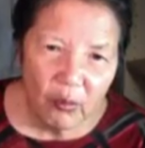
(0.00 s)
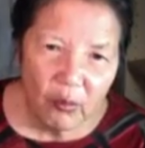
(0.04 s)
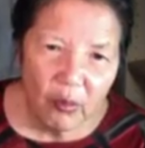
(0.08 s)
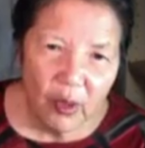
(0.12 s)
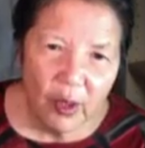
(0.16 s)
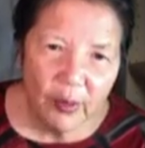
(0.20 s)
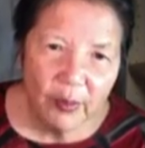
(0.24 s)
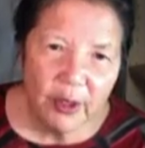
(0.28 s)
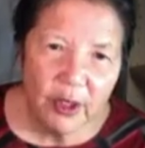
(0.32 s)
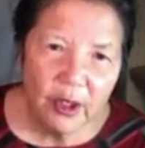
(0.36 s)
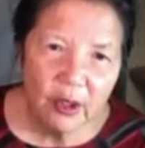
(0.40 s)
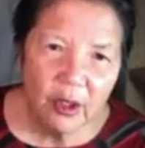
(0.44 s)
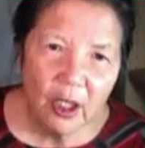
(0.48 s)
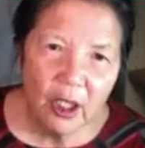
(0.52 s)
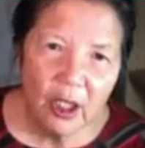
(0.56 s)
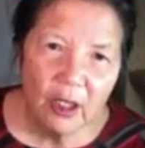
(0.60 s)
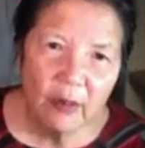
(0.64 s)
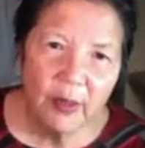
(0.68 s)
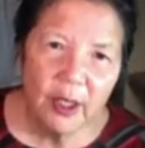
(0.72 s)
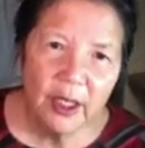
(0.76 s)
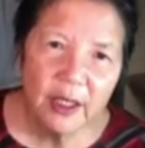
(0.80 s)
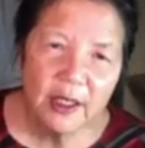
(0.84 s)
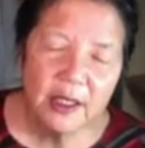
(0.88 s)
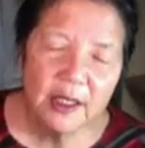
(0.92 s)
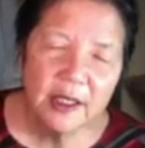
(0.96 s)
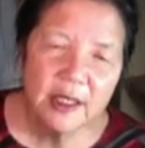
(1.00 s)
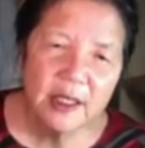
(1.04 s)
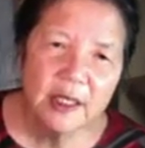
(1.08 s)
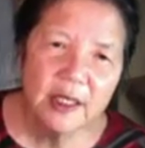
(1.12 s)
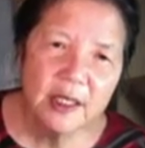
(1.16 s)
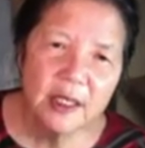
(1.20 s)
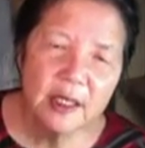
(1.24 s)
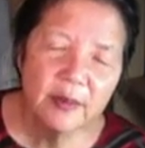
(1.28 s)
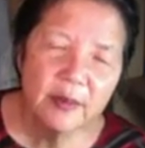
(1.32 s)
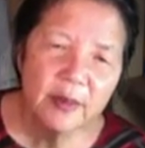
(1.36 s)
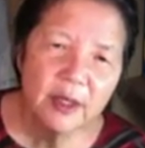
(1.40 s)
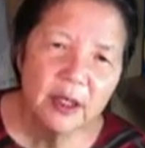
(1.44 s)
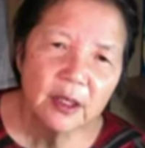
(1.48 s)
When we talk about
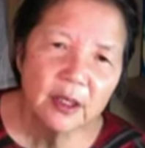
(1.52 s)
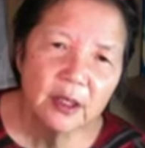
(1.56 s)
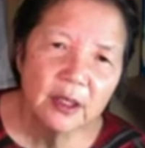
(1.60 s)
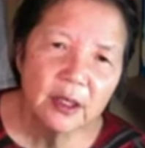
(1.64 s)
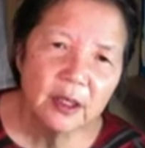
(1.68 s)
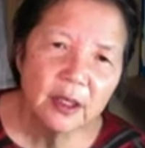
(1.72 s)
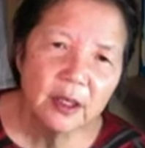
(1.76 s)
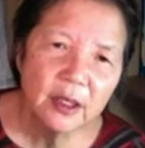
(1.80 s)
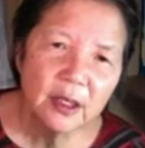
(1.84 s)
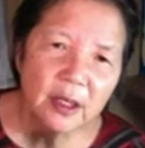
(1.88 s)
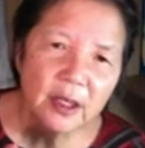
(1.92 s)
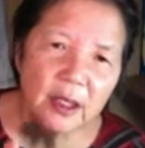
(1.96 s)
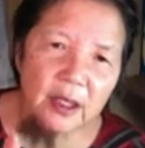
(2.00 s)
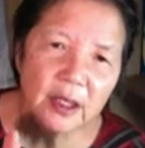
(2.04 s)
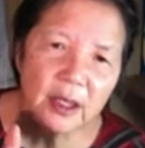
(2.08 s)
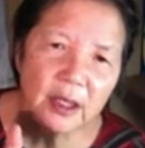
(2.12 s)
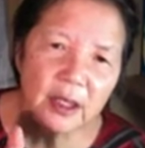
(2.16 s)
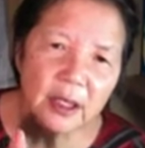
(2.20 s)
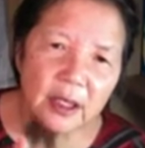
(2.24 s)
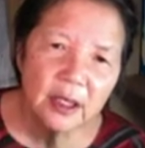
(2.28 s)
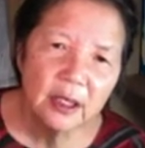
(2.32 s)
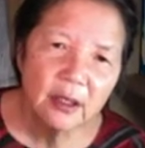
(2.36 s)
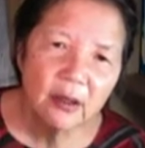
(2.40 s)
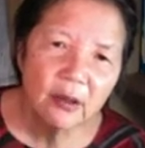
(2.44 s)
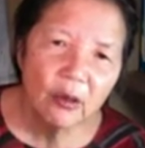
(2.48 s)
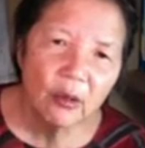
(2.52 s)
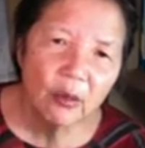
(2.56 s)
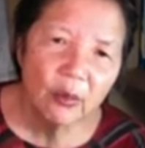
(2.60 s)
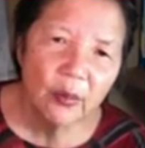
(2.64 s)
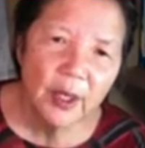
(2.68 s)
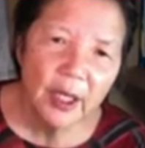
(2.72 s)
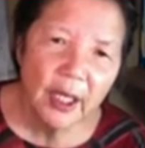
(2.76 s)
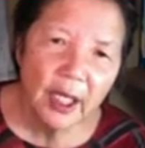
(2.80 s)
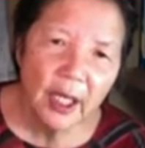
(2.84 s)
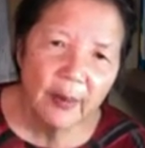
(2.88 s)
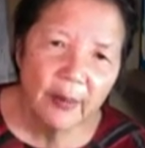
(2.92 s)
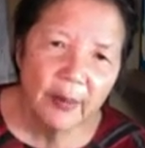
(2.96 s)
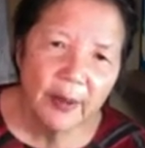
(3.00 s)
similar in
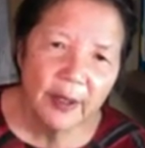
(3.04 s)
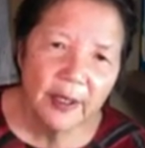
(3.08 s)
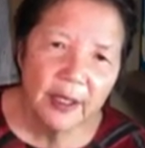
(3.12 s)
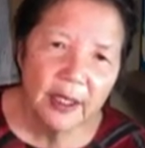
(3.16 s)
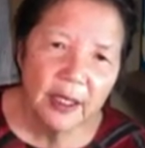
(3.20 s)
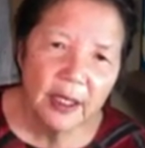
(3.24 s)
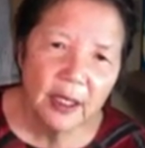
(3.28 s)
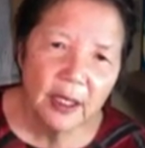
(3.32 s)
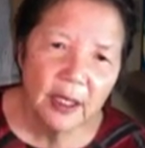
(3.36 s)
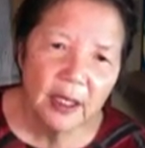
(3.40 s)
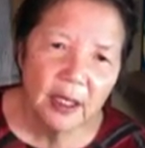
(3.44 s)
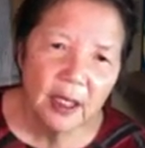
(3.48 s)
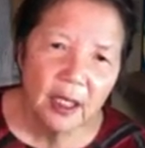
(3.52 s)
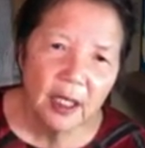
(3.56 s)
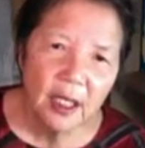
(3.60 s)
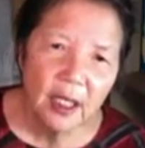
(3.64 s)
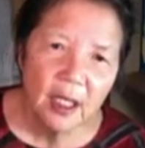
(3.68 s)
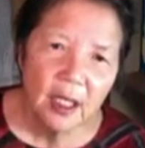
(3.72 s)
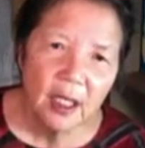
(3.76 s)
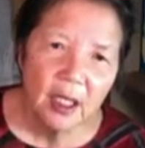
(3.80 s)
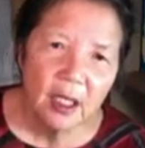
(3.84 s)
homeopathy,